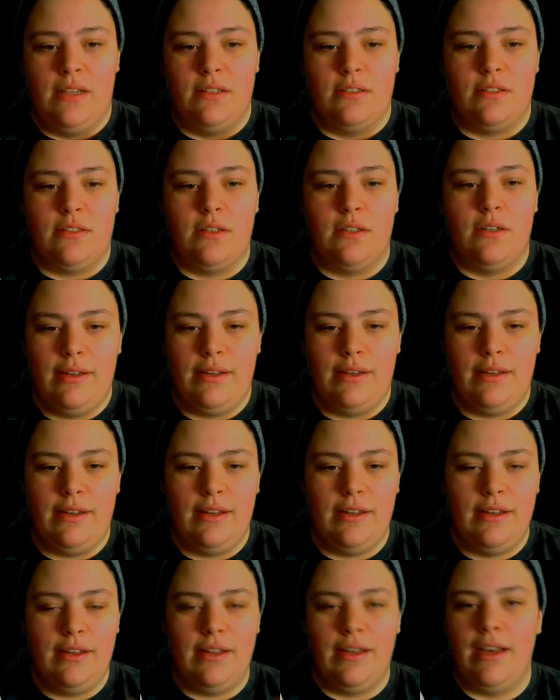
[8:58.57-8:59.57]
So
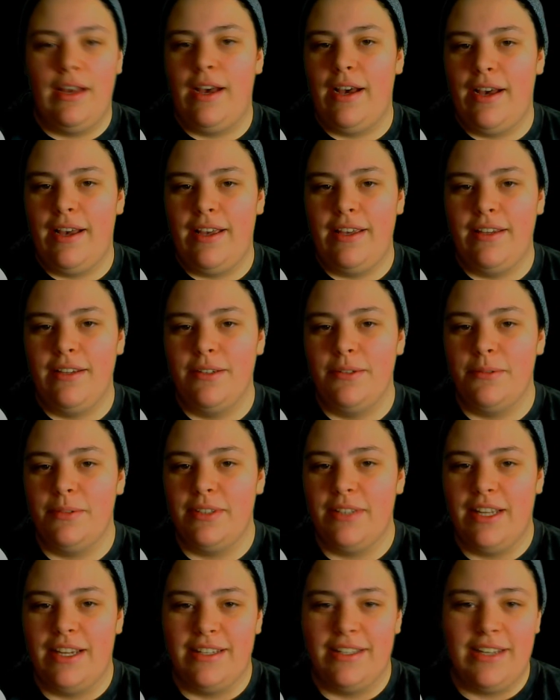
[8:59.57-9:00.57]
I will
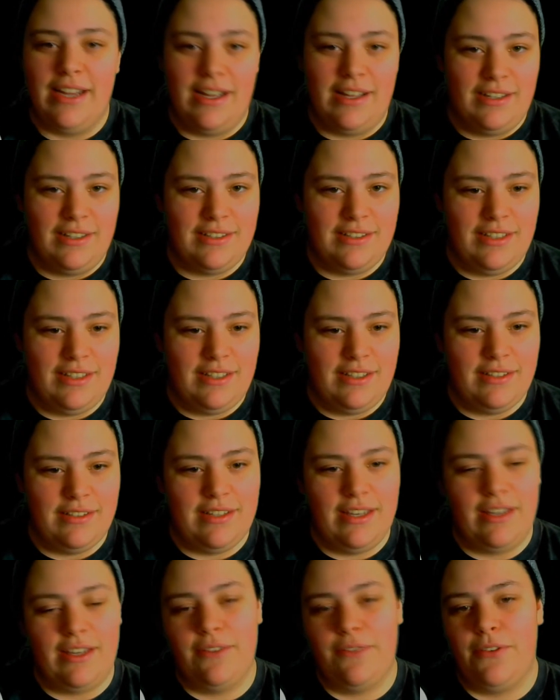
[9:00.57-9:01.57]
let Galaxy
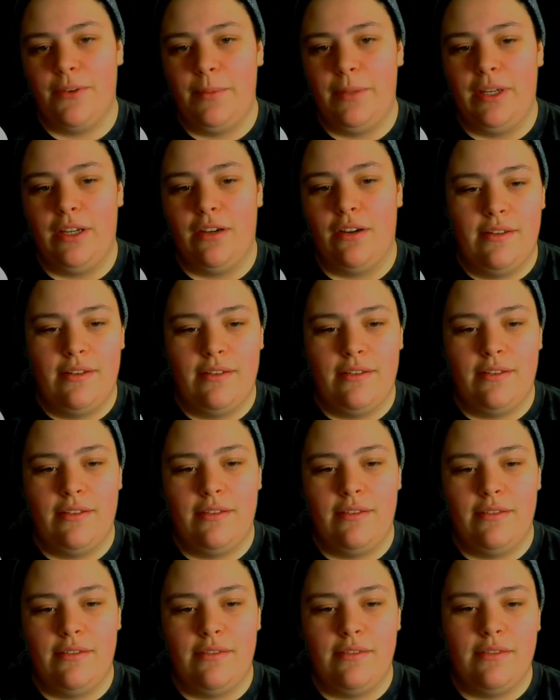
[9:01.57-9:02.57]
take it from here.
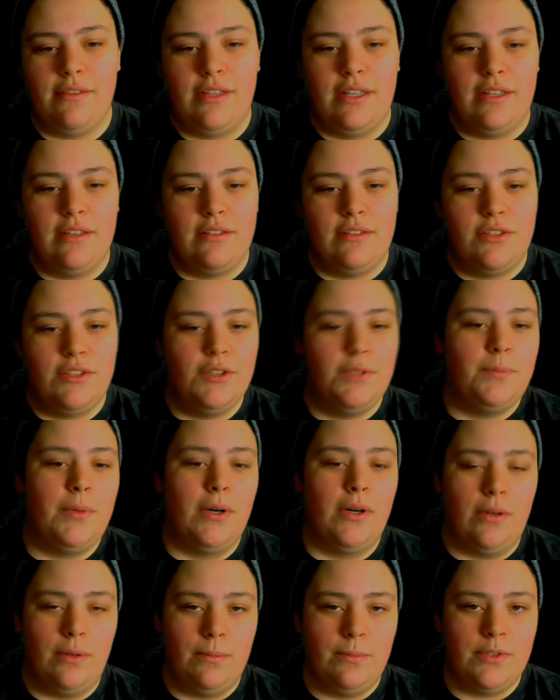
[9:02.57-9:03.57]
These two
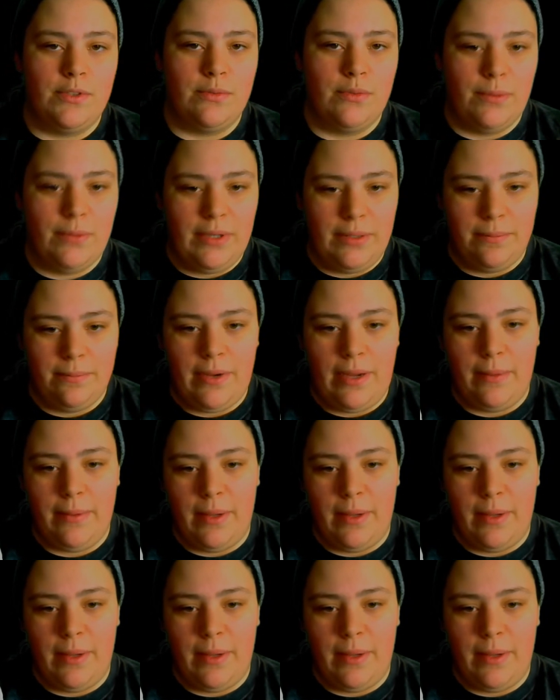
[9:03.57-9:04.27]
poems were written by my